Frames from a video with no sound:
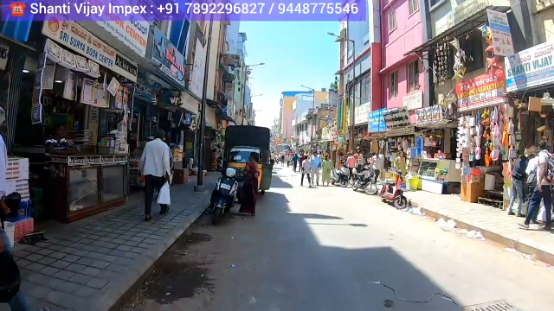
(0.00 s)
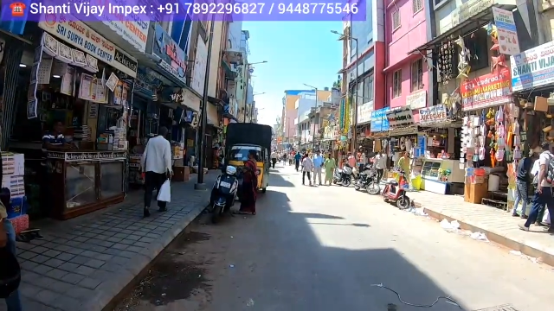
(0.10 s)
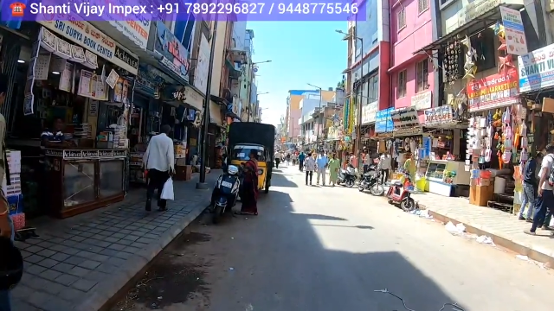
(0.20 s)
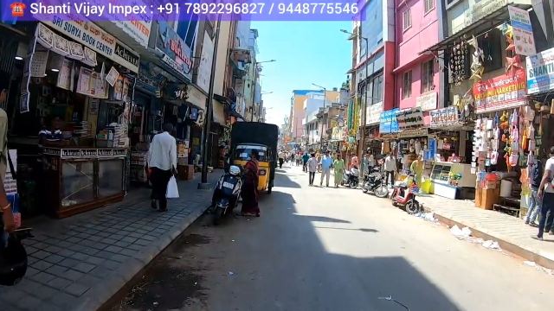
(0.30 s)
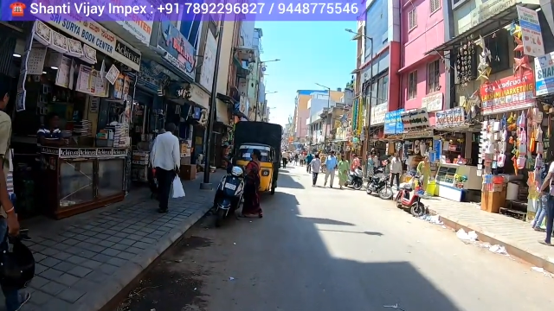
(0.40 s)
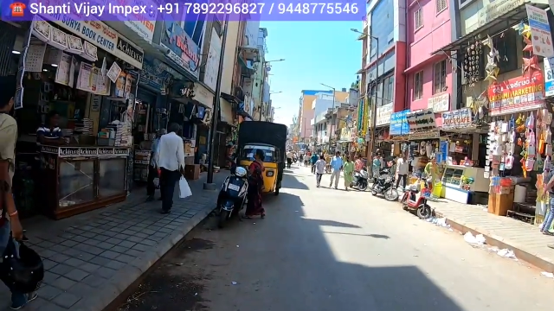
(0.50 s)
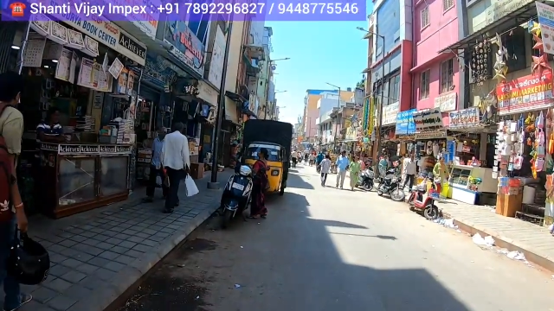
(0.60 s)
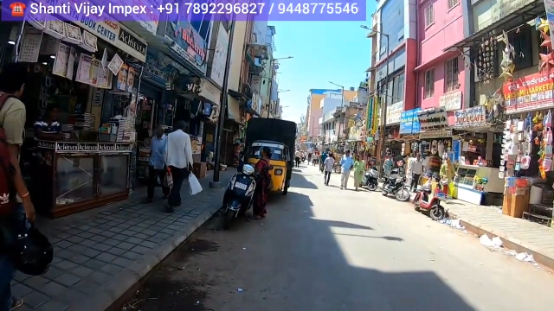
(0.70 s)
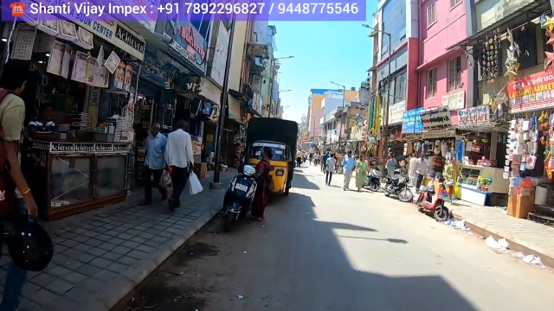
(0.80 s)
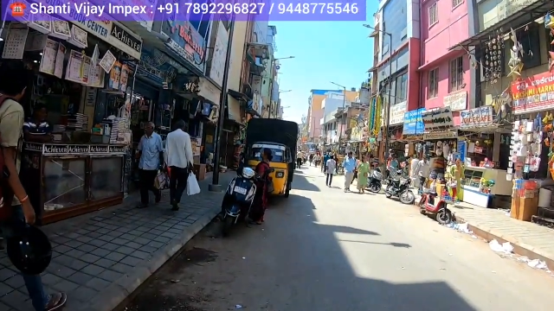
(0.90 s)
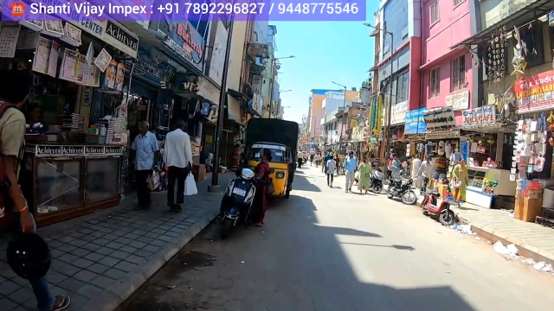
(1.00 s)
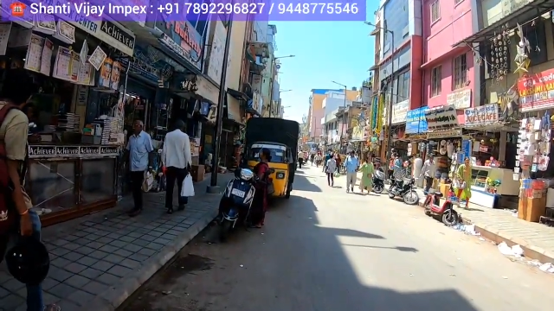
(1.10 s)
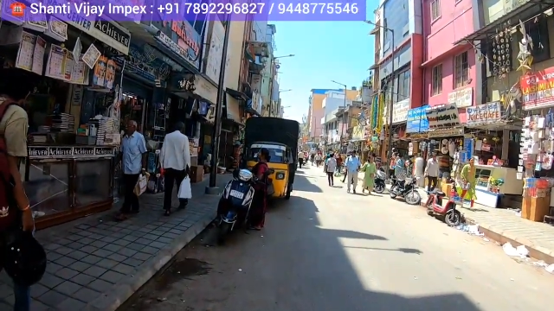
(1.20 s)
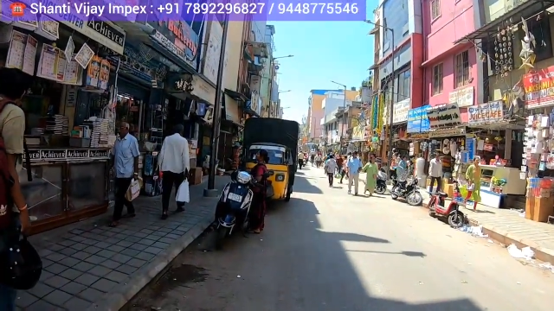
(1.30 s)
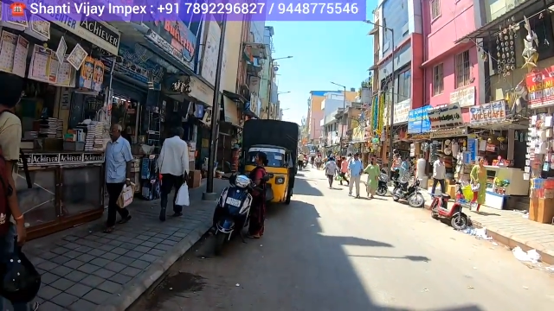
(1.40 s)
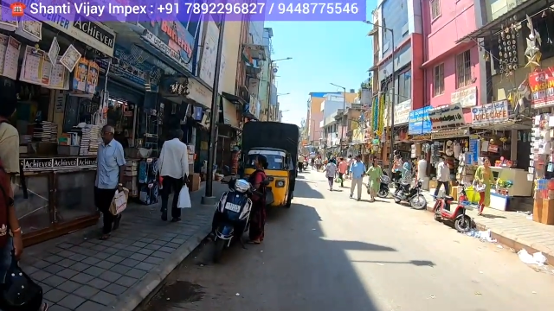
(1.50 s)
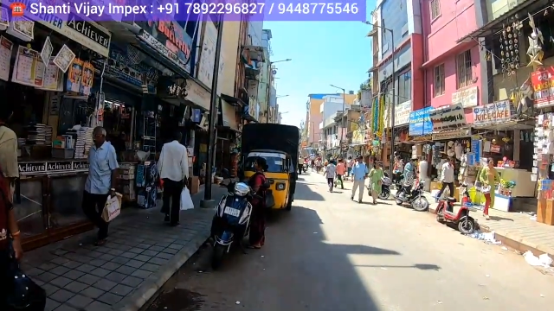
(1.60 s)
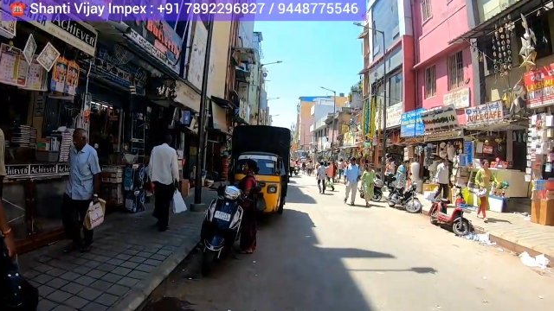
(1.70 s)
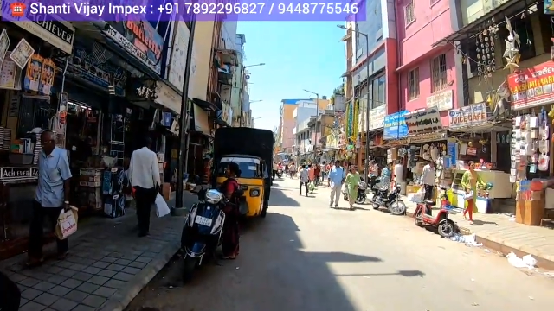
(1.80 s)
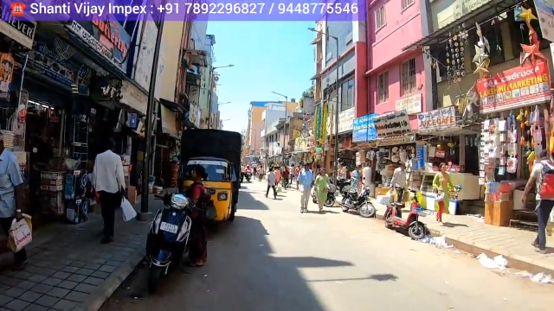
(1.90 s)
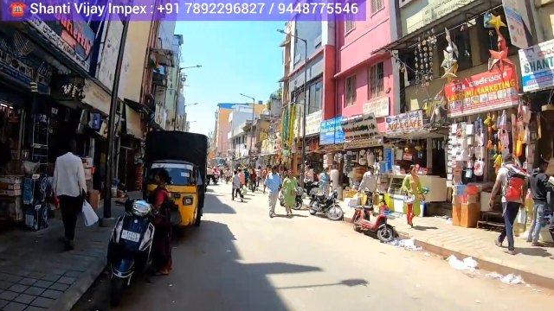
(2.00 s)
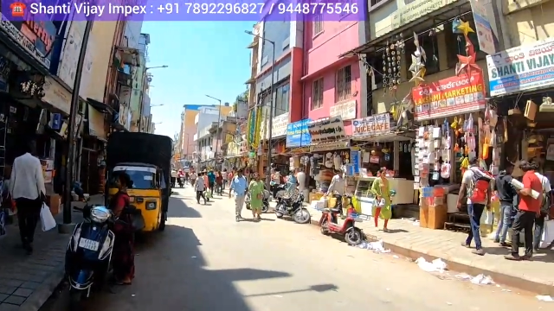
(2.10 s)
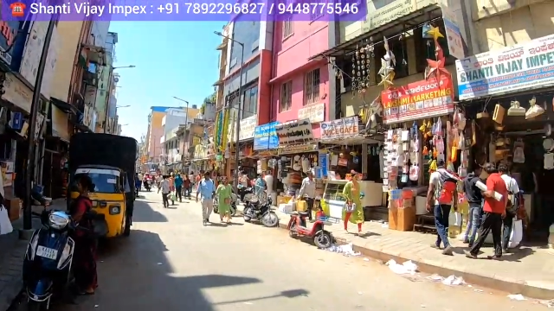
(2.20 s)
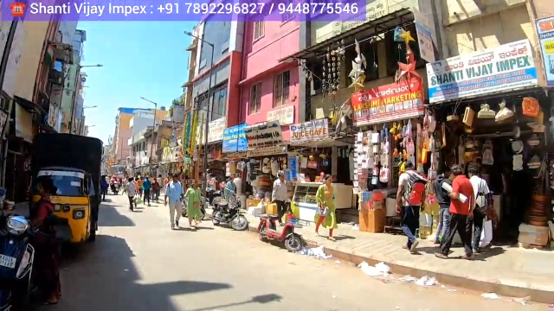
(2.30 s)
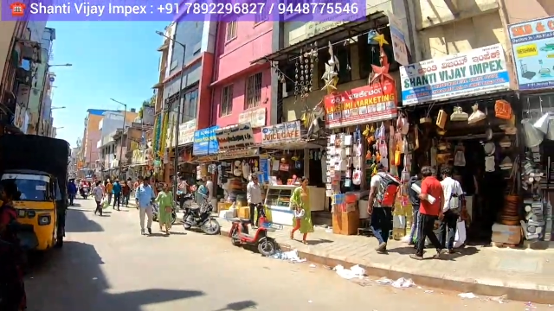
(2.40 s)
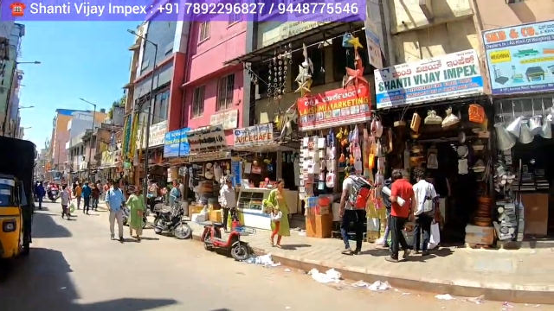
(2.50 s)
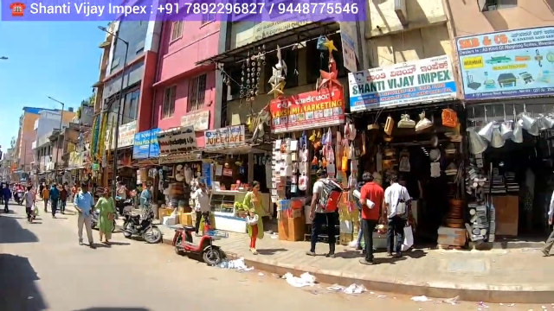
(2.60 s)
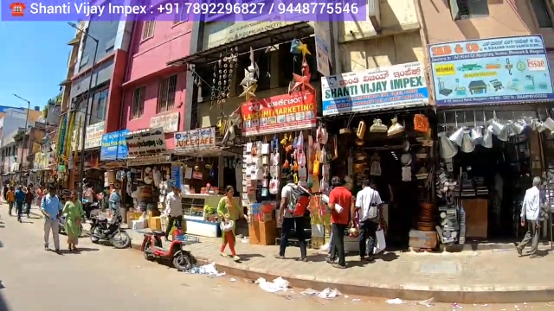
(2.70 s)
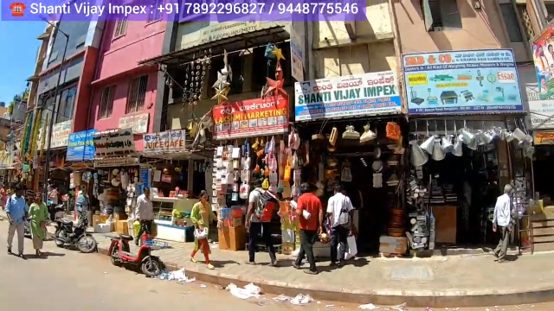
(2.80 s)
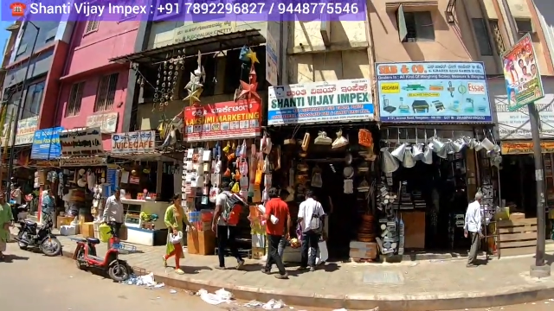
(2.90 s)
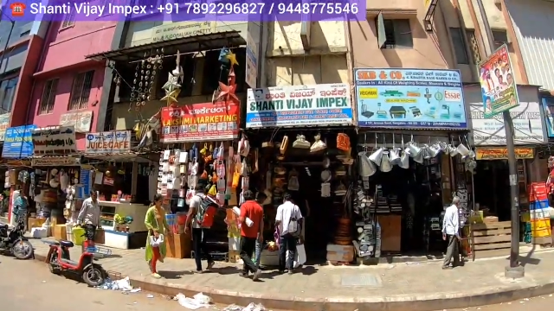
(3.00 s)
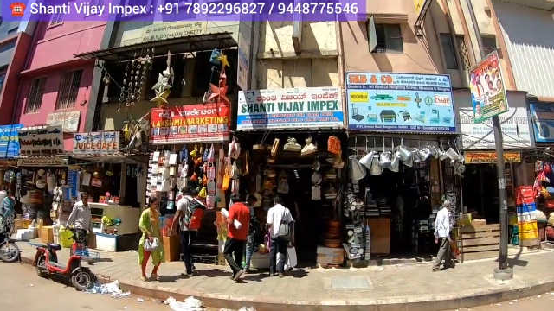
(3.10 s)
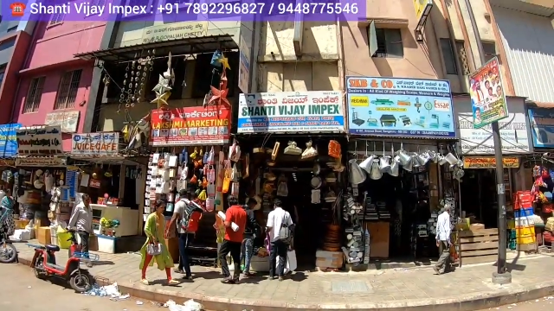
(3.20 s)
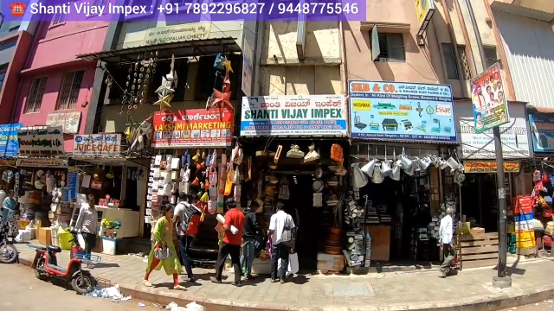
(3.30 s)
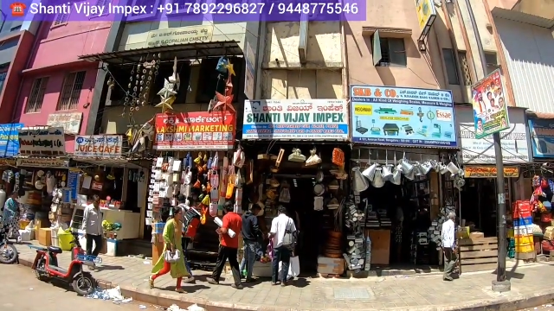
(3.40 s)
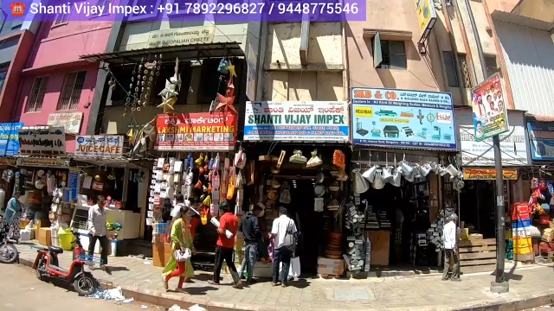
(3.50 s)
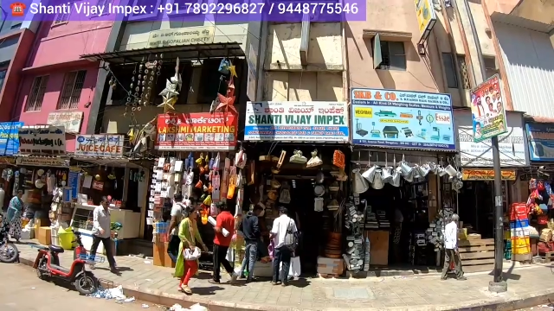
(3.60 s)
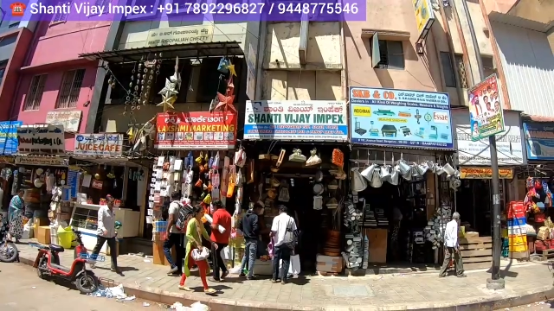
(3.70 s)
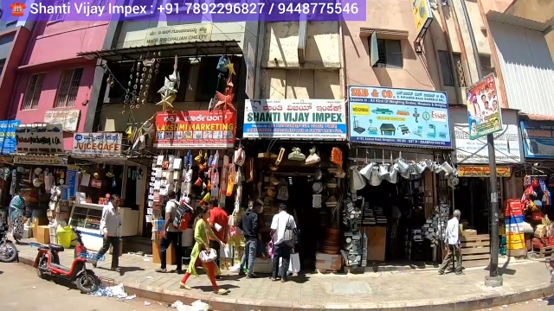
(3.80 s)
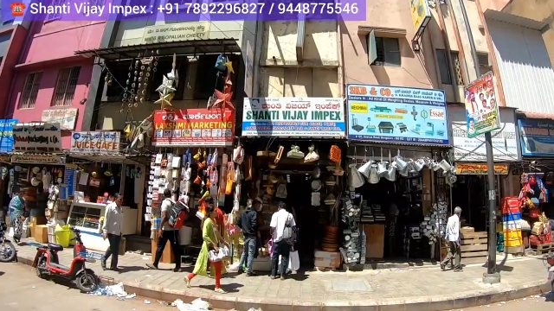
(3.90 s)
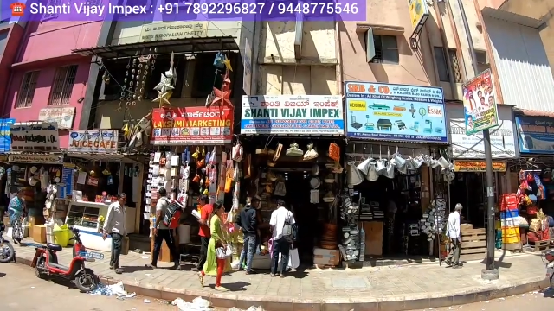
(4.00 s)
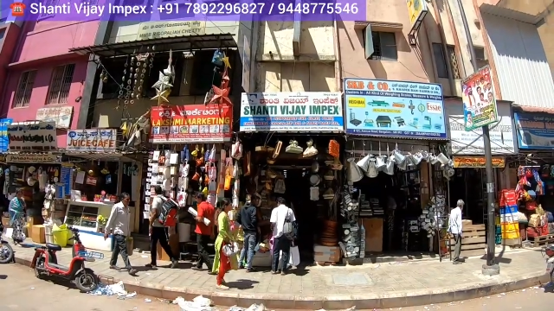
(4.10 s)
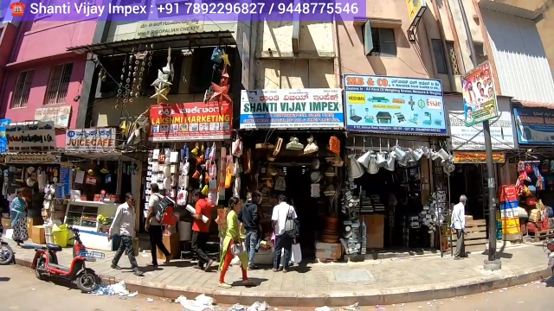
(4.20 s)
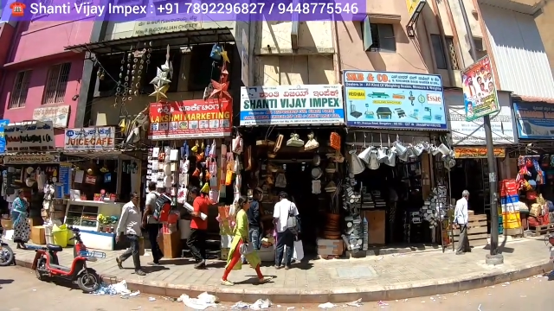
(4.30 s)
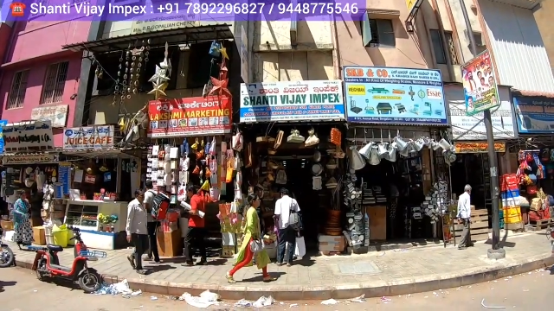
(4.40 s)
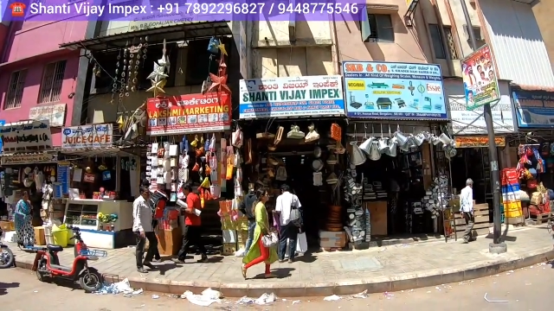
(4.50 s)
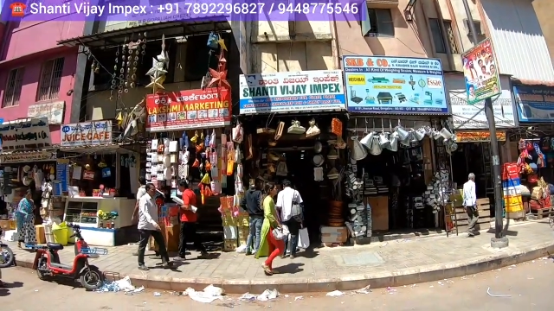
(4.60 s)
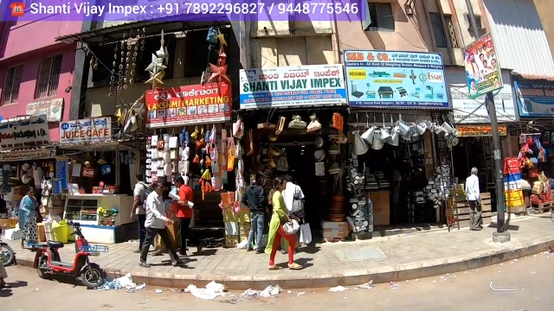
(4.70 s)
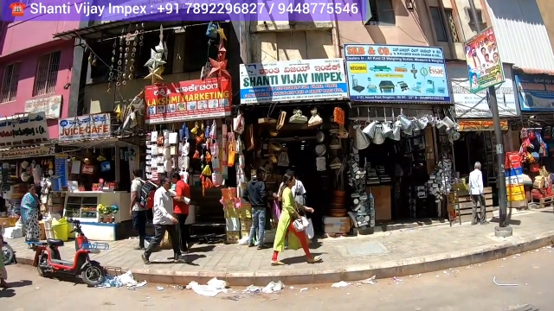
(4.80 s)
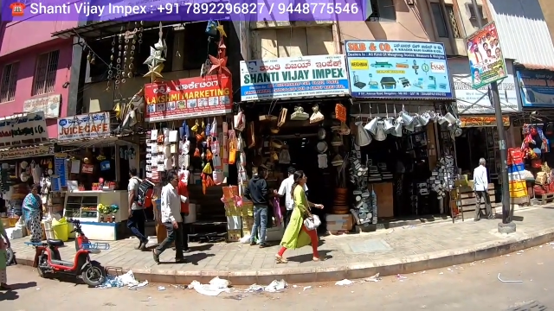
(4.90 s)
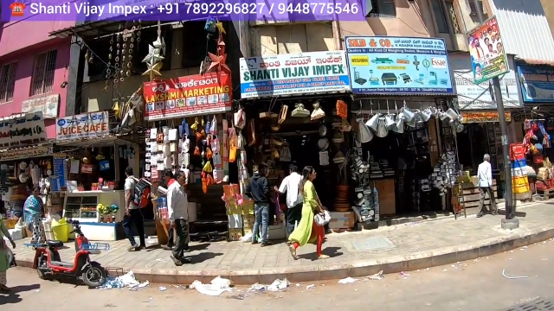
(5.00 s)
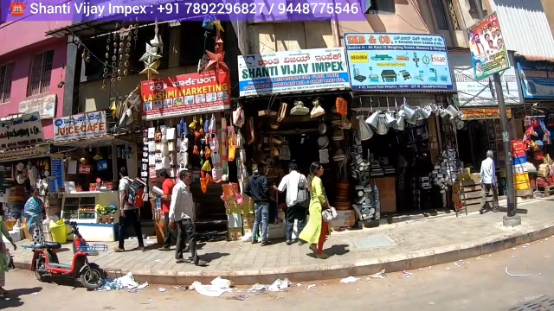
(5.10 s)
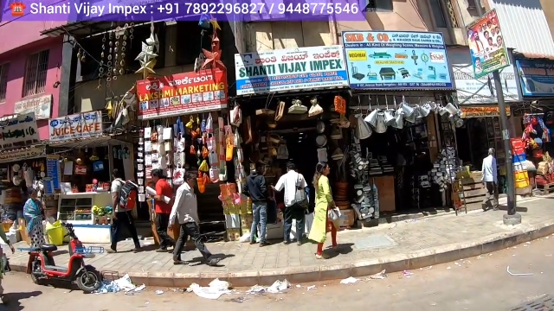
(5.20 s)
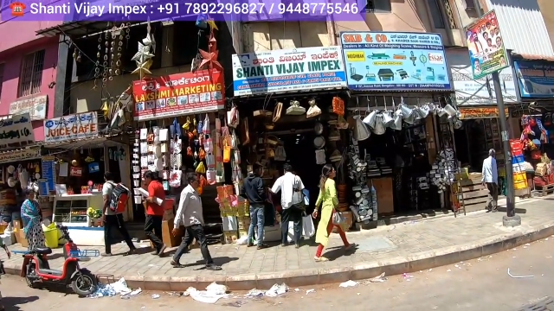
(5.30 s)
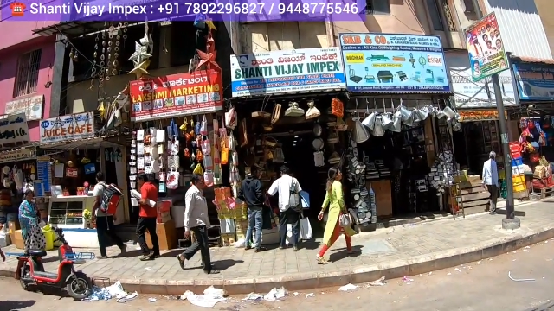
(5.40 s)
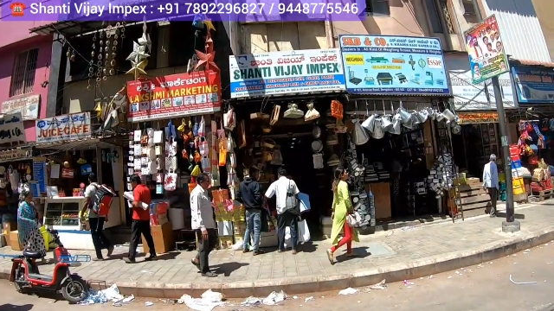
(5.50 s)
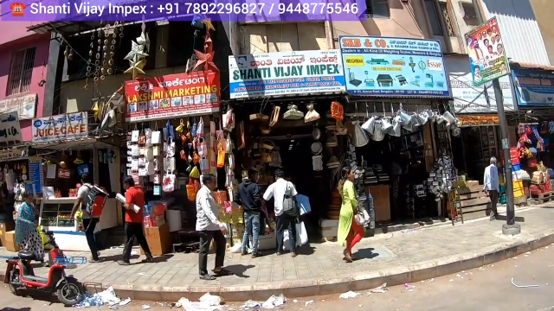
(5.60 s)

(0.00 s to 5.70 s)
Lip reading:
Nobody's mouth can be seen.